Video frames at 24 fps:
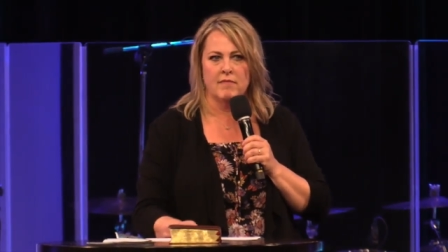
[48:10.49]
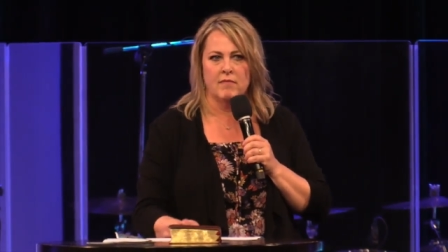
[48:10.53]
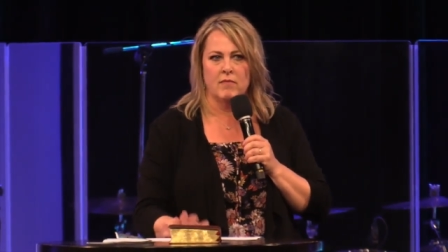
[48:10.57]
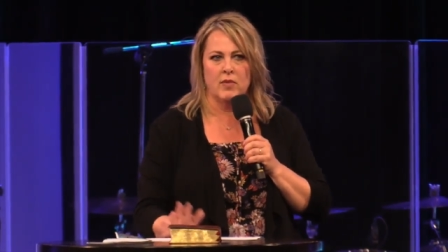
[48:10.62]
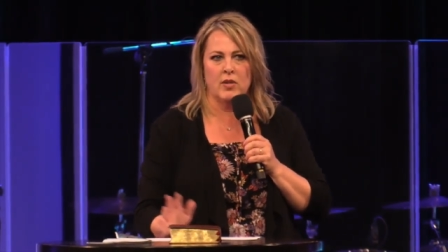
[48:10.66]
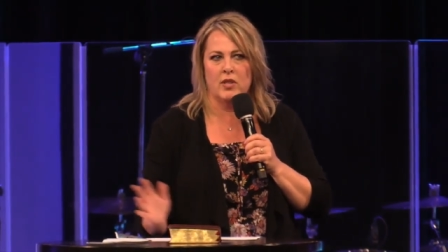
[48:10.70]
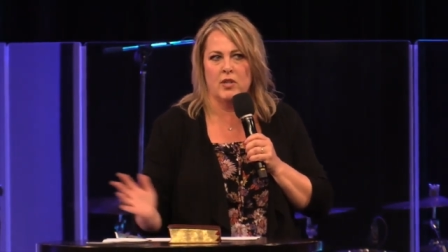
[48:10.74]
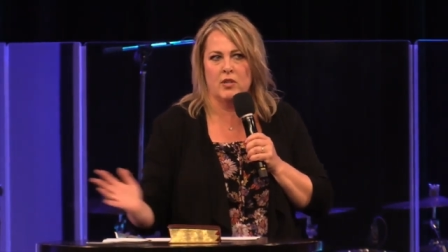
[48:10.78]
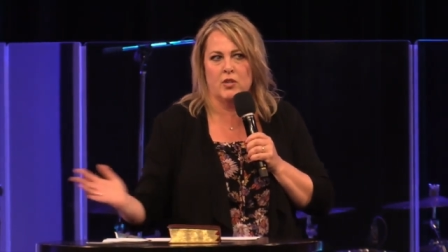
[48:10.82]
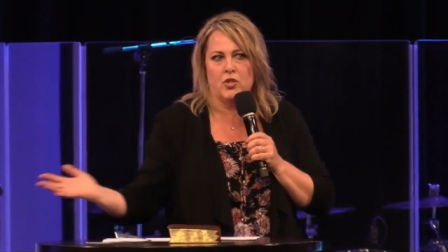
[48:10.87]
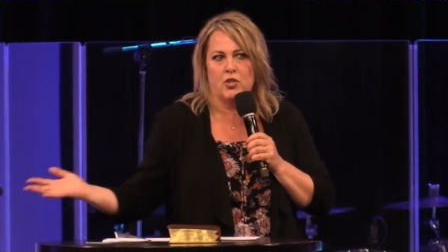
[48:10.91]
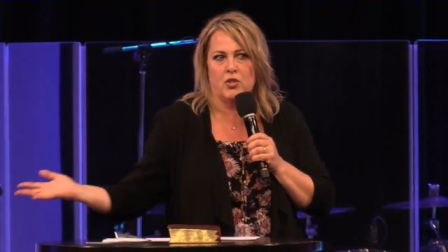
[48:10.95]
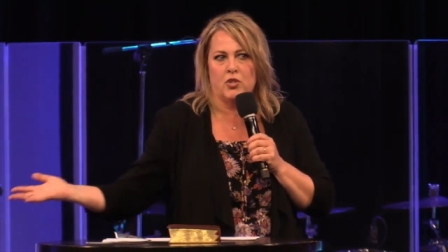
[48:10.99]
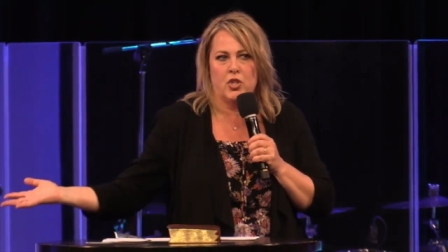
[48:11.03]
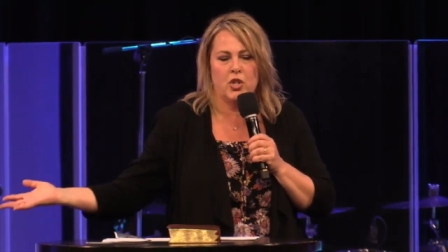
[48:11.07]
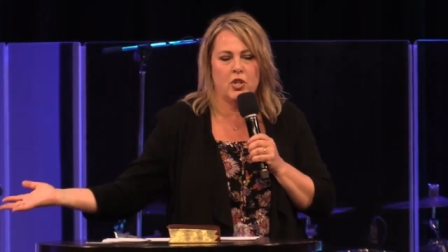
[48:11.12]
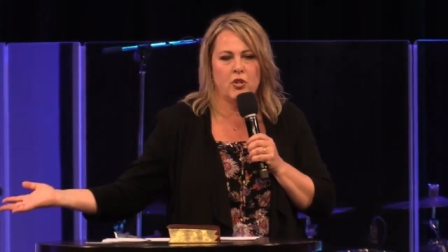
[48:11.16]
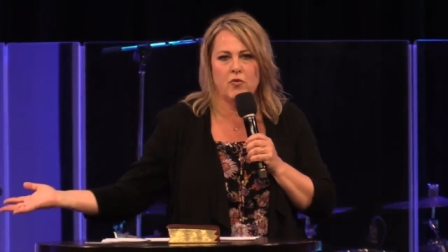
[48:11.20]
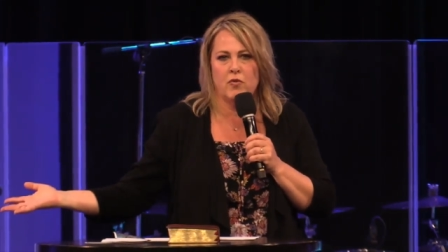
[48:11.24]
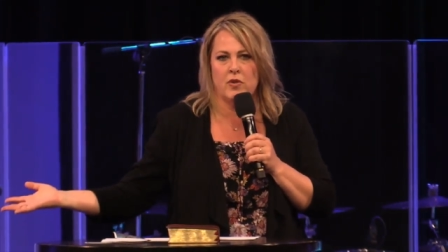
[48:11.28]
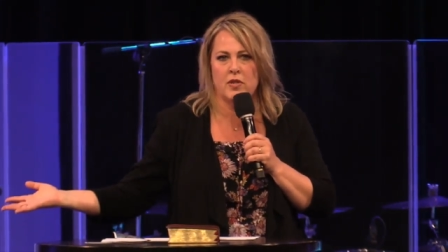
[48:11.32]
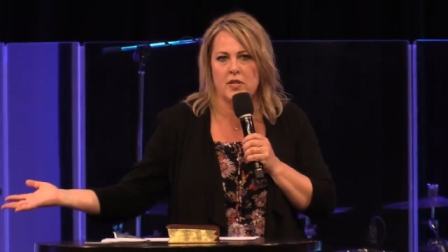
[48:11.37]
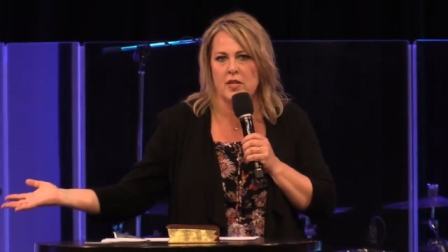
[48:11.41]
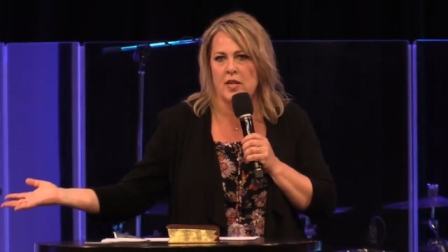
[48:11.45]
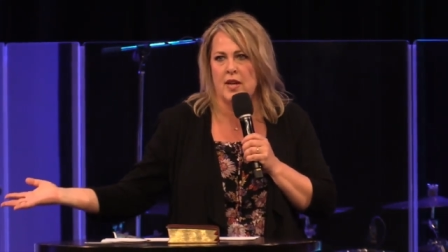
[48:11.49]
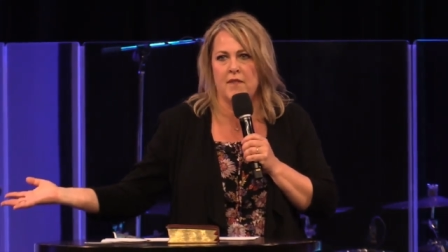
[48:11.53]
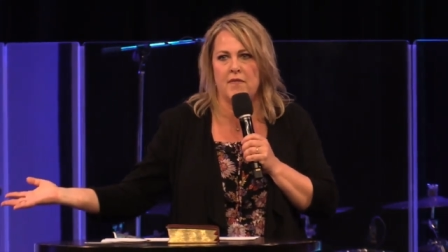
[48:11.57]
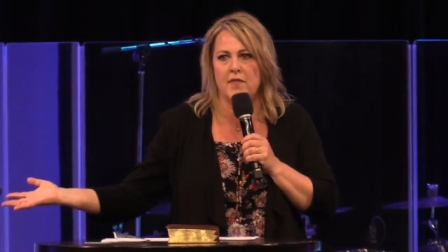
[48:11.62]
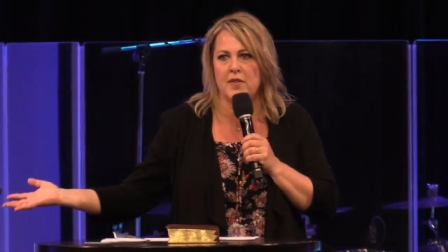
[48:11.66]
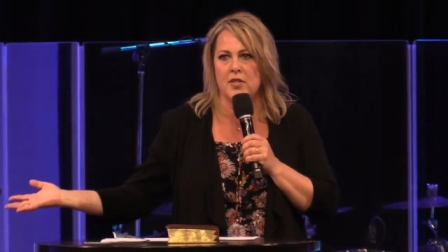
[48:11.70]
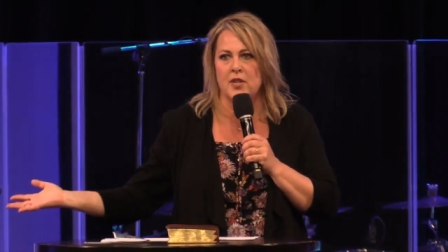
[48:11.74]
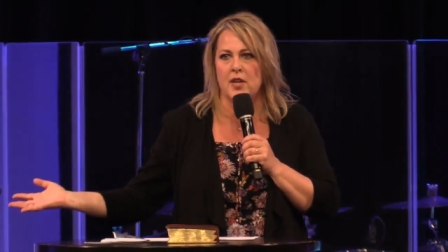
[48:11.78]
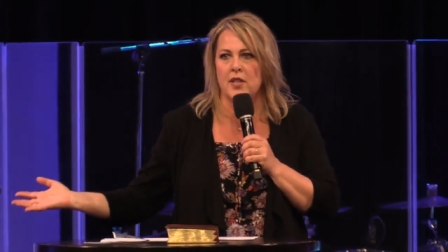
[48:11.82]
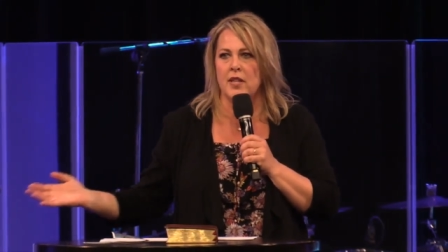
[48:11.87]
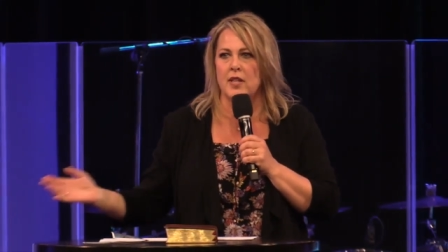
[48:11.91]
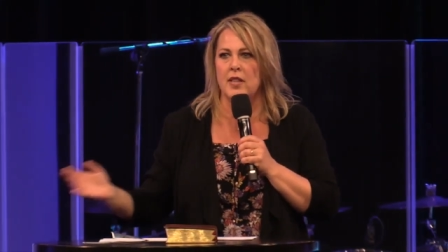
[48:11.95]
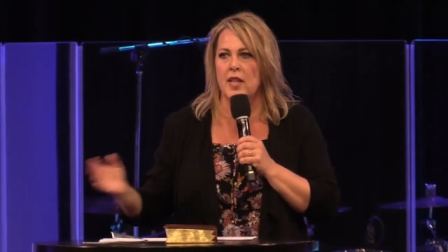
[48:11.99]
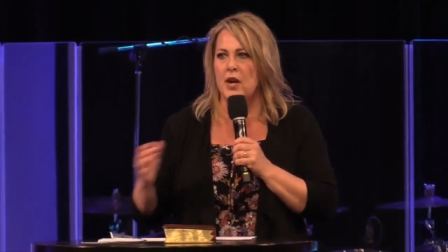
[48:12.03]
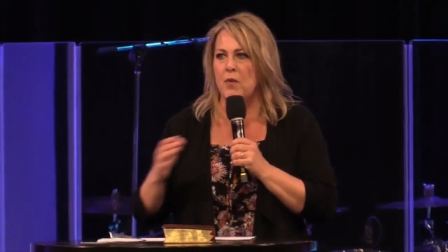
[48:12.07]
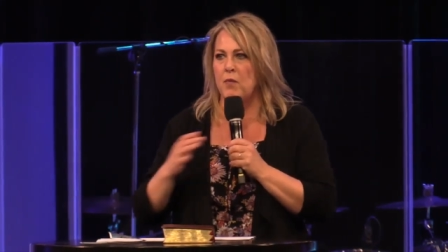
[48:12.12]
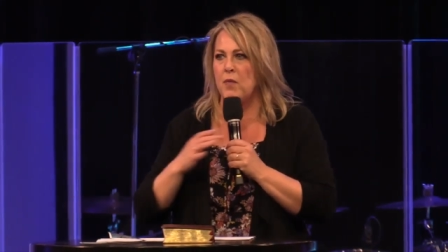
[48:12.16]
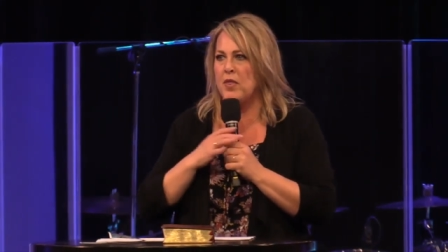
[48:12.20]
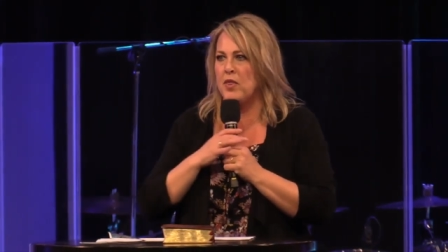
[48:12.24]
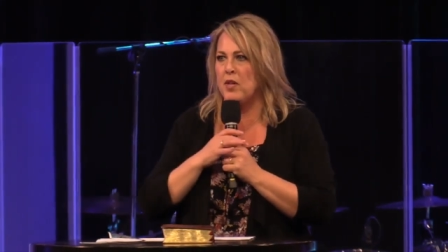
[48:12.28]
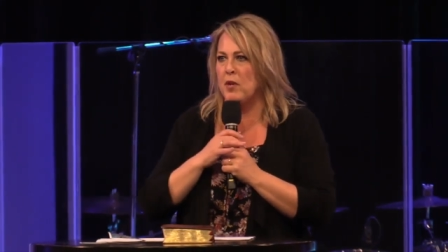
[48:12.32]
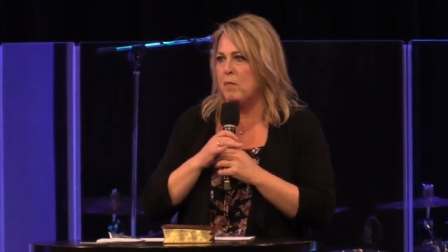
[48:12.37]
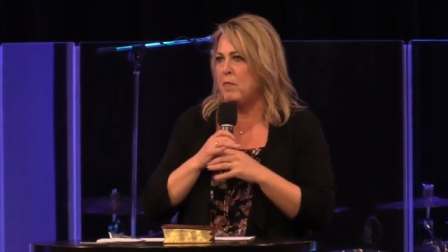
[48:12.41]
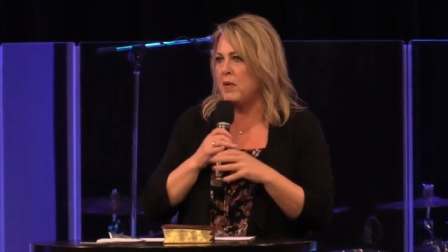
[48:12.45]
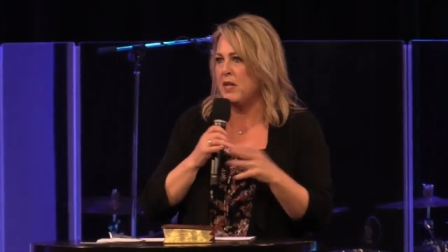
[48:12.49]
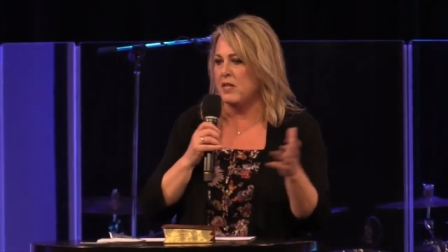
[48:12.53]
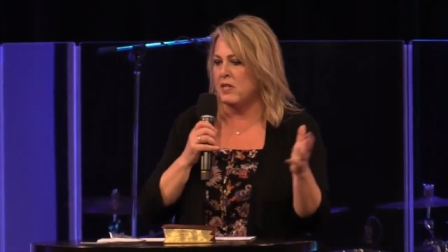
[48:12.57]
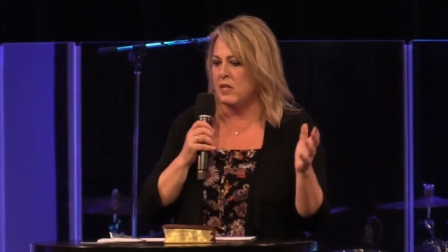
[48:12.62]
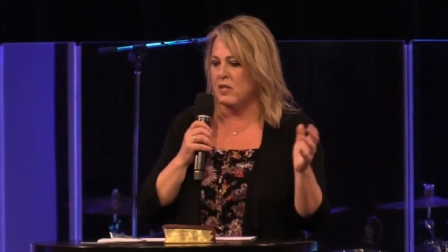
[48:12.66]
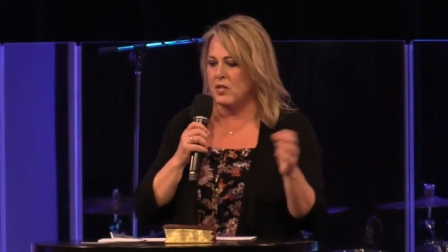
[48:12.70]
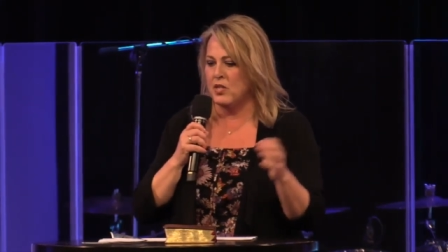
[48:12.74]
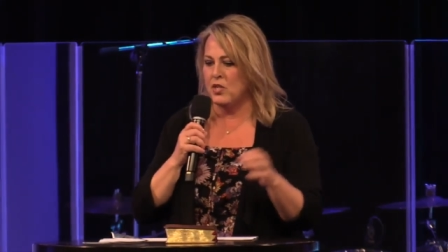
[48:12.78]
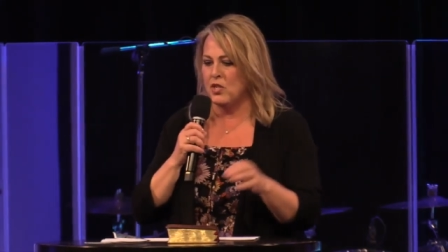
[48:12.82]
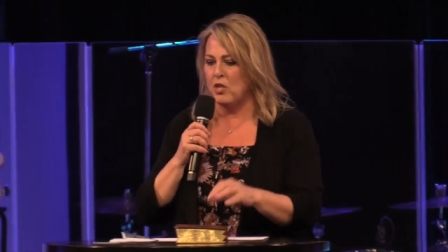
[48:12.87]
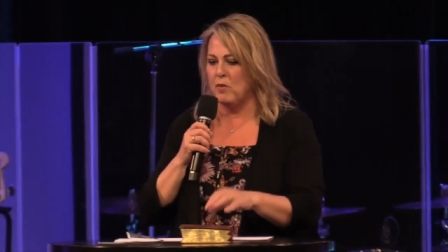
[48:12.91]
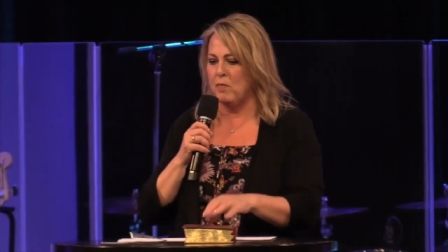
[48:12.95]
when their children's life is on the line, when their businesses